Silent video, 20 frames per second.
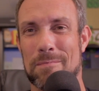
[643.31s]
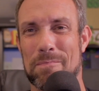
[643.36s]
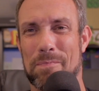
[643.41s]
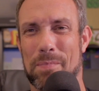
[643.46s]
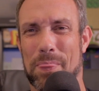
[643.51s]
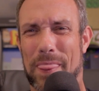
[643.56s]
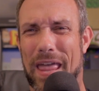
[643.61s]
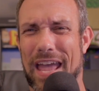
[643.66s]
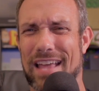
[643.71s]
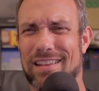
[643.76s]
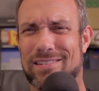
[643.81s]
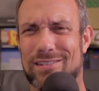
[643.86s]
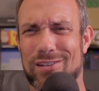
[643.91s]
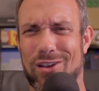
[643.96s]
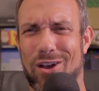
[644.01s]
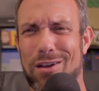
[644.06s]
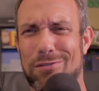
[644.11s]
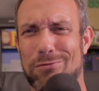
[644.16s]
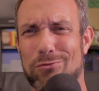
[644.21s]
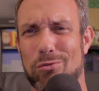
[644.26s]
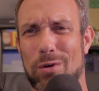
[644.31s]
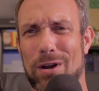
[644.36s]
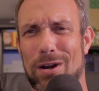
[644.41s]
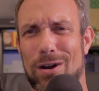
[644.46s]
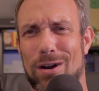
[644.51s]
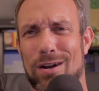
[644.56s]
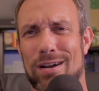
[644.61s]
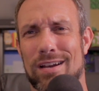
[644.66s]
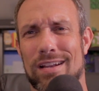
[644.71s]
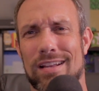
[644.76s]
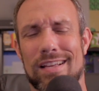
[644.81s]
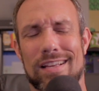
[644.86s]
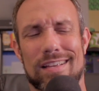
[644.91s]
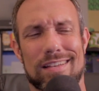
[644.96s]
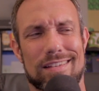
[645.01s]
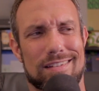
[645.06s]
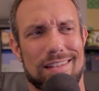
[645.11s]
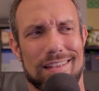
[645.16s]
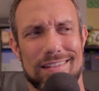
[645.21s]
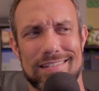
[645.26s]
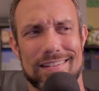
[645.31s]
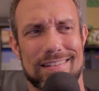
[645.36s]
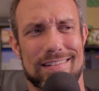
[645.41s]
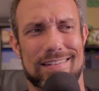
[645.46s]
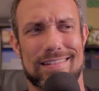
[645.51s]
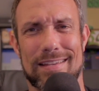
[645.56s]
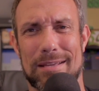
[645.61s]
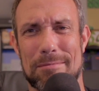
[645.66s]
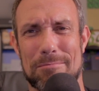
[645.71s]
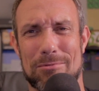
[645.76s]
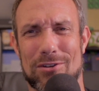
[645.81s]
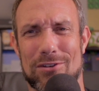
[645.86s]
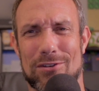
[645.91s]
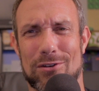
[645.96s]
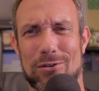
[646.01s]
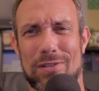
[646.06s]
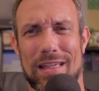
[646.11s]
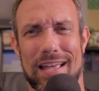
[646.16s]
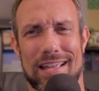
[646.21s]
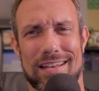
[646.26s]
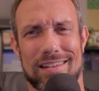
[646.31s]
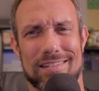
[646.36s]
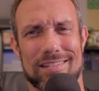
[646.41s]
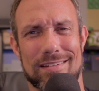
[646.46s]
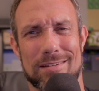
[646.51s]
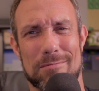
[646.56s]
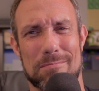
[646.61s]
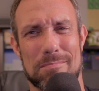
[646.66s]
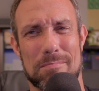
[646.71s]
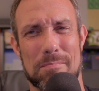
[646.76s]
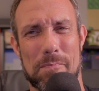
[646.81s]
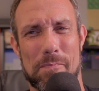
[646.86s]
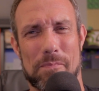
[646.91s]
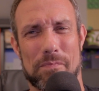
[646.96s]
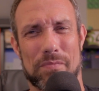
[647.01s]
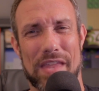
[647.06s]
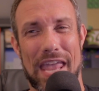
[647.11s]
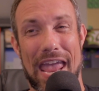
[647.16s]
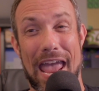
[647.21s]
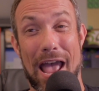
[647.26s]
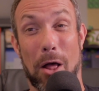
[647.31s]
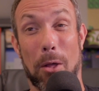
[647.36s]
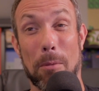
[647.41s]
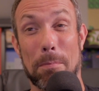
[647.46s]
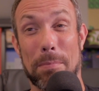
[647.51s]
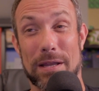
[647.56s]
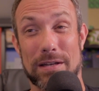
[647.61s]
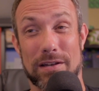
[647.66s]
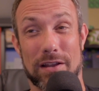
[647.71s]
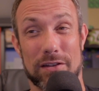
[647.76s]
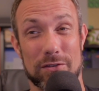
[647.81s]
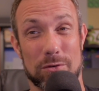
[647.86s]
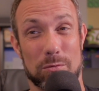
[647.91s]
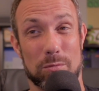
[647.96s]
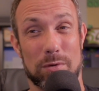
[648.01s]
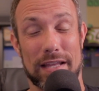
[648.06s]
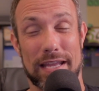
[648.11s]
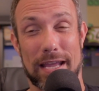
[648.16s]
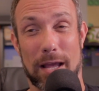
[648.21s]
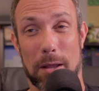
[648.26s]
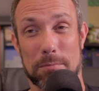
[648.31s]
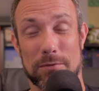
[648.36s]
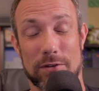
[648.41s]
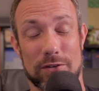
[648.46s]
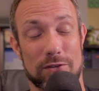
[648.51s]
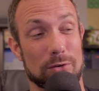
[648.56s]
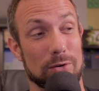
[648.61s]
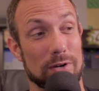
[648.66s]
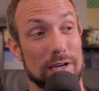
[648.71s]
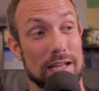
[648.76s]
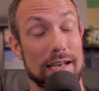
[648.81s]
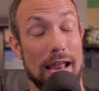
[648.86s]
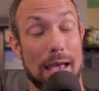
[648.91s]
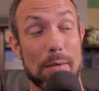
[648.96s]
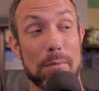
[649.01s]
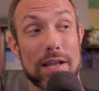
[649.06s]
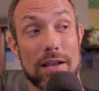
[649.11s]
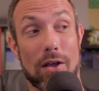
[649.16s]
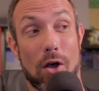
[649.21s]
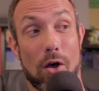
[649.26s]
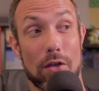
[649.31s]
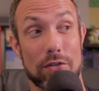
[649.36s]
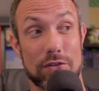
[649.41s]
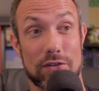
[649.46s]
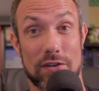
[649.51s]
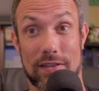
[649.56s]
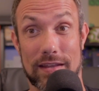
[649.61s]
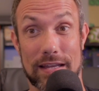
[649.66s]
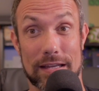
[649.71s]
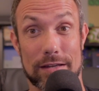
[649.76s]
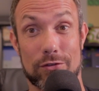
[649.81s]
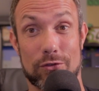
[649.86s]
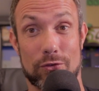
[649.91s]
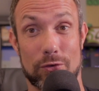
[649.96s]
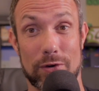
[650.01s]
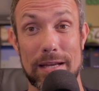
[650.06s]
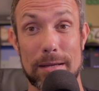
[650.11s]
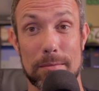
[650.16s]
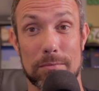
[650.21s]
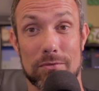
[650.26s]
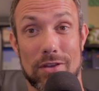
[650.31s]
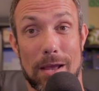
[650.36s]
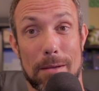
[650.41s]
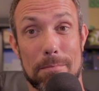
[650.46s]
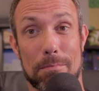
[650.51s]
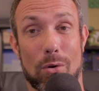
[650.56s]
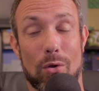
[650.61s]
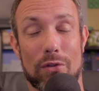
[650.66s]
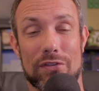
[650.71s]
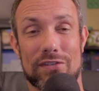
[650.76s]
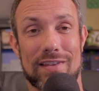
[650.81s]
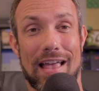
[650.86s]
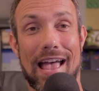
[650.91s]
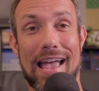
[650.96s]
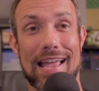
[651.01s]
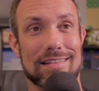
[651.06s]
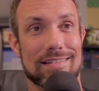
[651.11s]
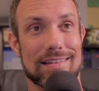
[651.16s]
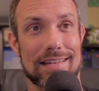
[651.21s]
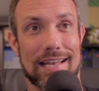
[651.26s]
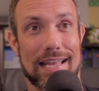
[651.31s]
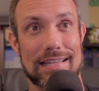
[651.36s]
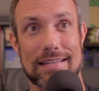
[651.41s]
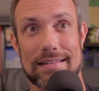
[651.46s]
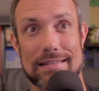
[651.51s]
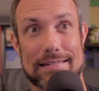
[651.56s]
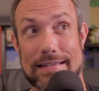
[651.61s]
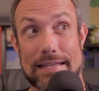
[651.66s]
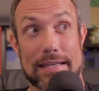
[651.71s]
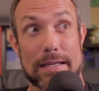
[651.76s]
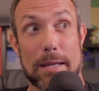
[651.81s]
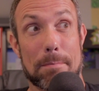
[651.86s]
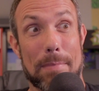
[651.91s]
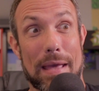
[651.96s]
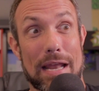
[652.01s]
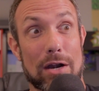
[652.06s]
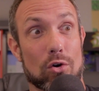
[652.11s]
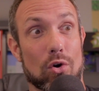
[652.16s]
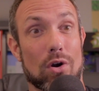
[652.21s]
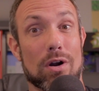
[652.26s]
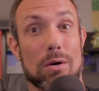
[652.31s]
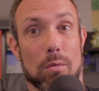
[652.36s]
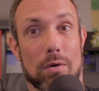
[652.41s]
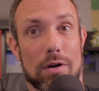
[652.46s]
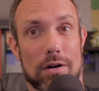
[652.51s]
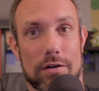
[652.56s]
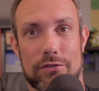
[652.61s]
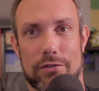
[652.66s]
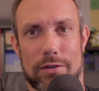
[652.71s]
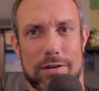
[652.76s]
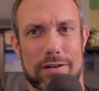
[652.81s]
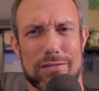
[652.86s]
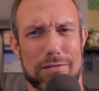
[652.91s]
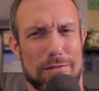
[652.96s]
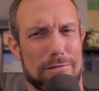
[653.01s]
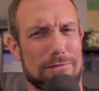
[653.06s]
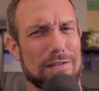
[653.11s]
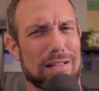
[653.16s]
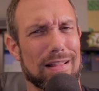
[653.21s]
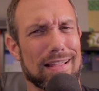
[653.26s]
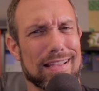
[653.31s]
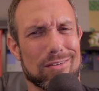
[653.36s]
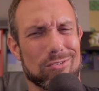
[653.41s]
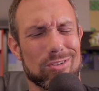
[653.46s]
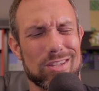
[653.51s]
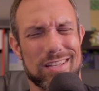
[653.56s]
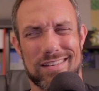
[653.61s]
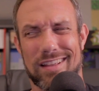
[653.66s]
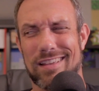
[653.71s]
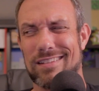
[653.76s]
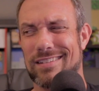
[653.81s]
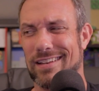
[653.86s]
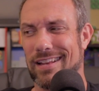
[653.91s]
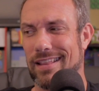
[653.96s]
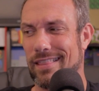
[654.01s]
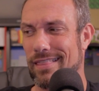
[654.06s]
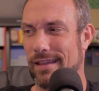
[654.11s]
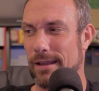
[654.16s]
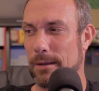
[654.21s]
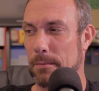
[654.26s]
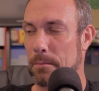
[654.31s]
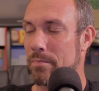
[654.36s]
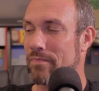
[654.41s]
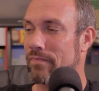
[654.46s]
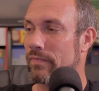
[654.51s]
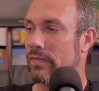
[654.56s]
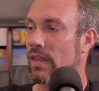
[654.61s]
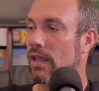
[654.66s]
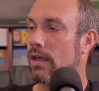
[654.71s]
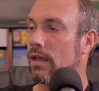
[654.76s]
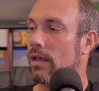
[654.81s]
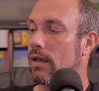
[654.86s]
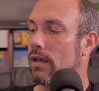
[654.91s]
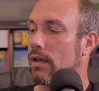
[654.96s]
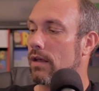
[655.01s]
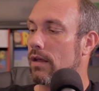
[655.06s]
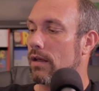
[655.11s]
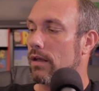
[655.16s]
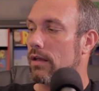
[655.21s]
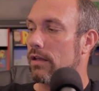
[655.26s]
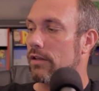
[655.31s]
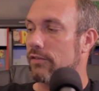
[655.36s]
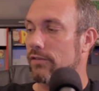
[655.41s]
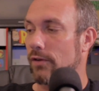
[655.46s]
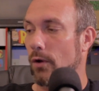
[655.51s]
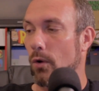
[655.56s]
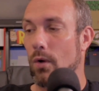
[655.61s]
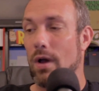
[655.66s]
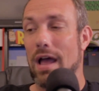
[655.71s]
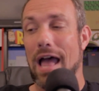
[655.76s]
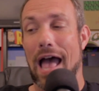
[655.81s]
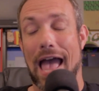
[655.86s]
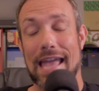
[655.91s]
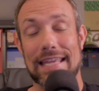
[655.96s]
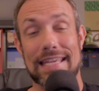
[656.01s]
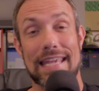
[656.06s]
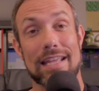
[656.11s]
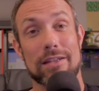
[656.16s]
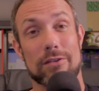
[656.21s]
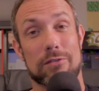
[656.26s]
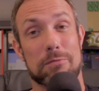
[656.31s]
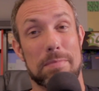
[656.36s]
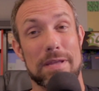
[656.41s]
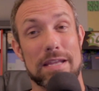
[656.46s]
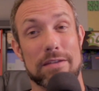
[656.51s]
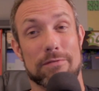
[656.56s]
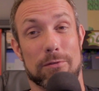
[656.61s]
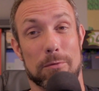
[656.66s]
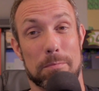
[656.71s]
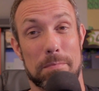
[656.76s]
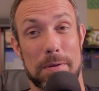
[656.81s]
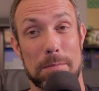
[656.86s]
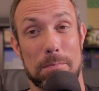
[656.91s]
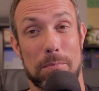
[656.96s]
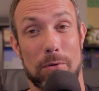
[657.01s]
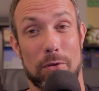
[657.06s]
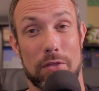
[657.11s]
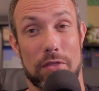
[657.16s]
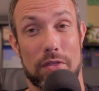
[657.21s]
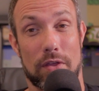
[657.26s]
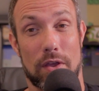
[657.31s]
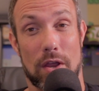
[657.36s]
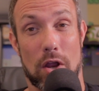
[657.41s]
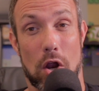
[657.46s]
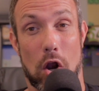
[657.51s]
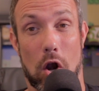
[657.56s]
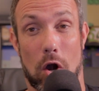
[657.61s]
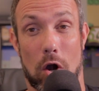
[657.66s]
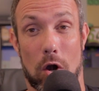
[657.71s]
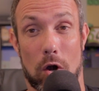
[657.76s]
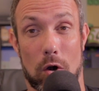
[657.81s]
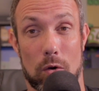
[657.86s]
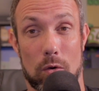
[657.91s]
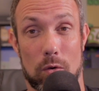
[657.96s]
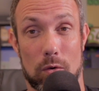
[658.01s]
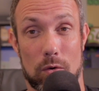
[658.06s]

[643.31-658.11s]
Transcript: That software doesn't seem to do that. It doesn't help. It doesn't really help to tune it in. I went all to the extremes on both sides, and I didn't see it get better or worse. So it doesn't feel like it really does anything. So I can't speak for people that are